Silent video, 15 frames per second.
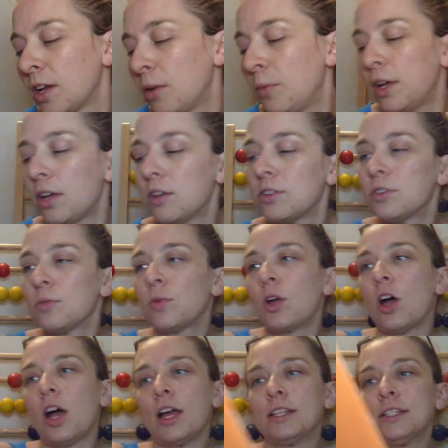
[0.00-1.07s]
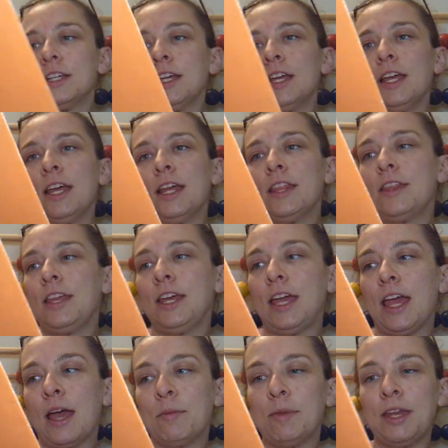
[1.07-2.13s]
We also got the
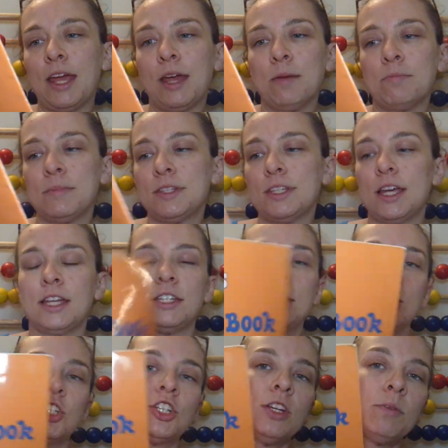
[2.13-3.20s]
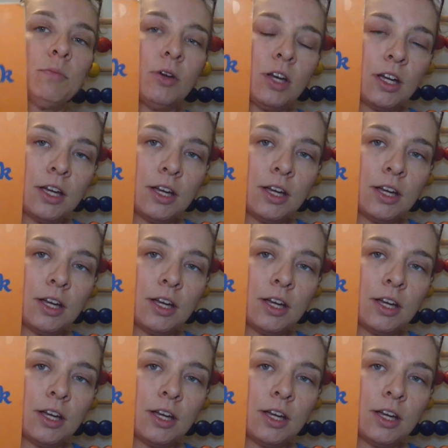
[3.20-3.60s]
M&M's Addition Book.